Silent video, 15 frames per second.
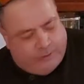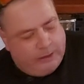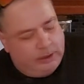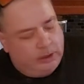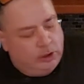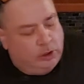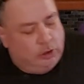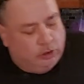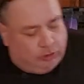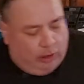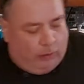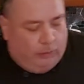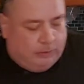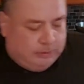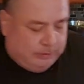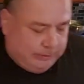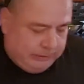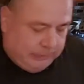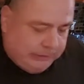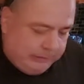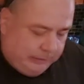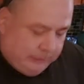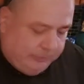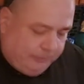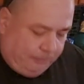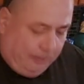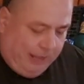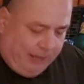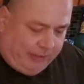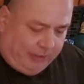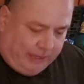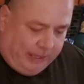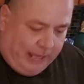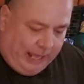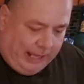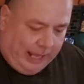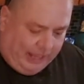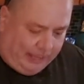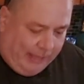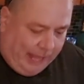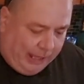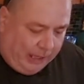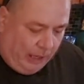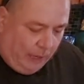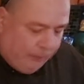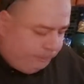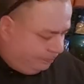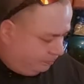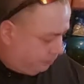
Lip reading: So basically, I got that going.